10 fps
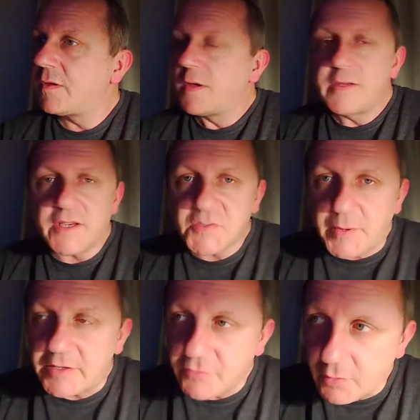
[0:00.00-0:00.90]
Yes,
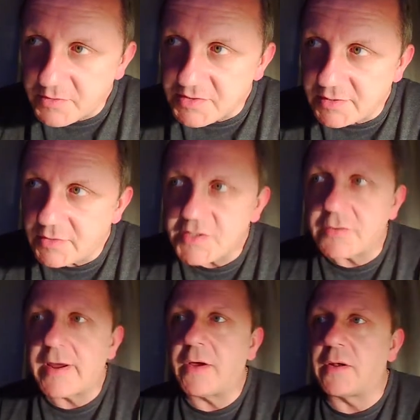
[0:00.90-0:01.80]
Blaze, Romans did used to
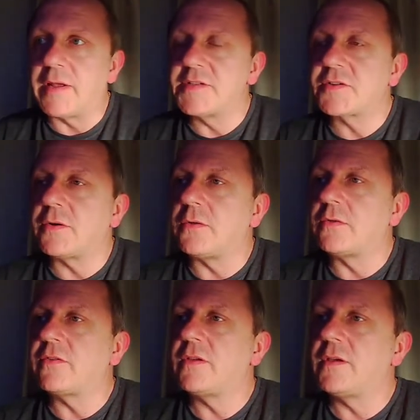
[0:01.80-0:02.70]
write on lead
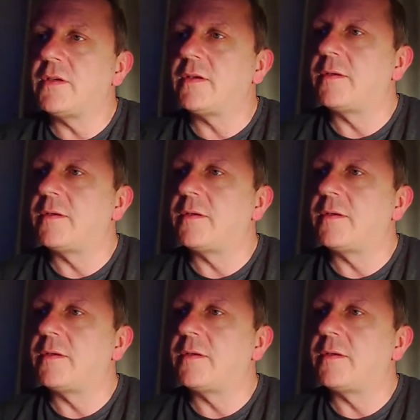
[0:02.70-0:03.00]
scrolls. Yeah.